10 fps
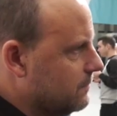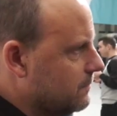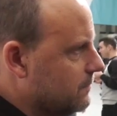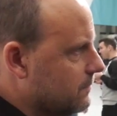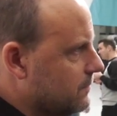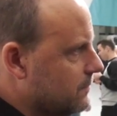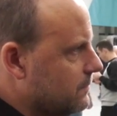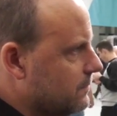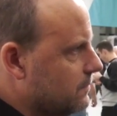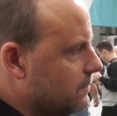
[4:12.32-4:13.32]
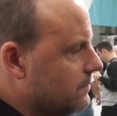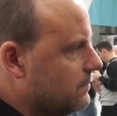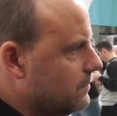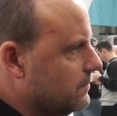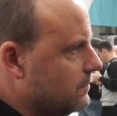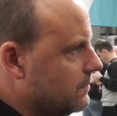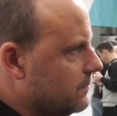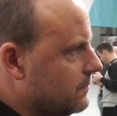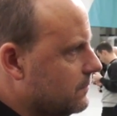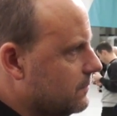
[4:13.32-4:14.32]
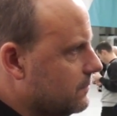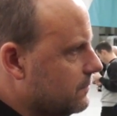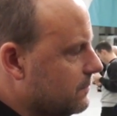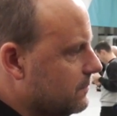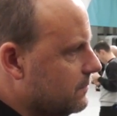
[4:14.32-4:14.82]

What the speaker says: [no speech]